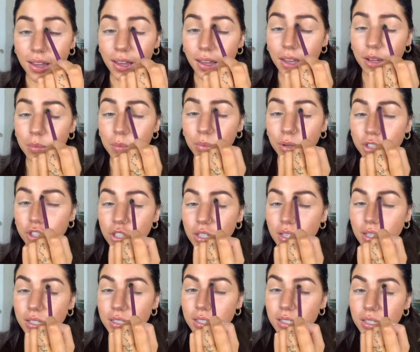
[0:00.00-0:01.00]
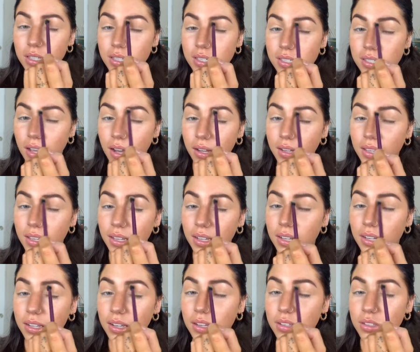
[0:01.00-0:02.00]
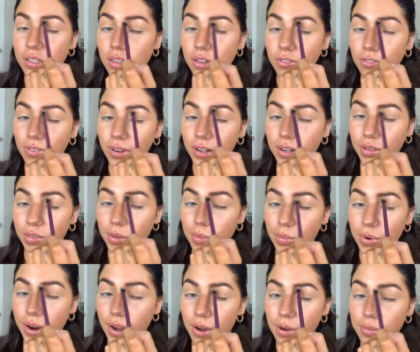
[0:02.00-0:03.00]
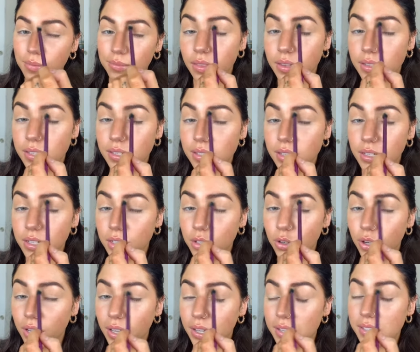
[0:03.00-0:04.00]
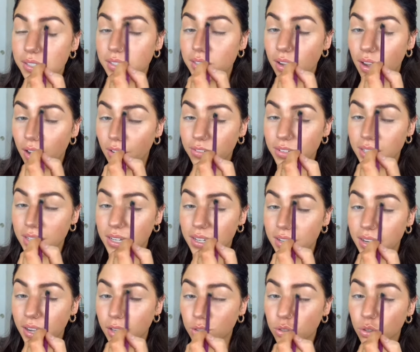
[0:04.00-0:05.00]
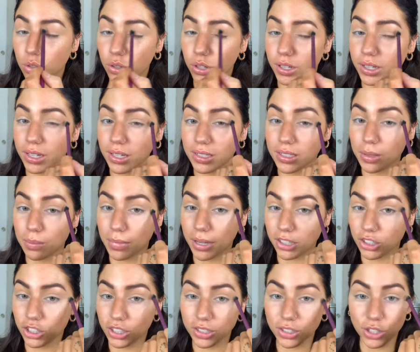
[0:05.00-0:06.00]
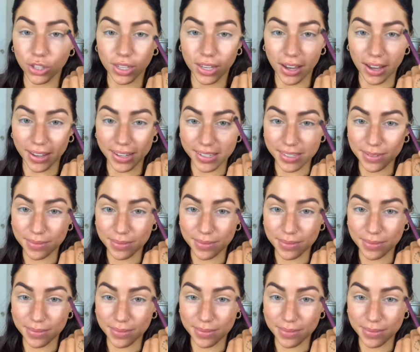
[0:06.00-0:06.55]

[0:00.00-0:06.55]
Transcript: and push it into the socket and into the front of the brow. This is going to create a soft and natural looking dimension to the eyes.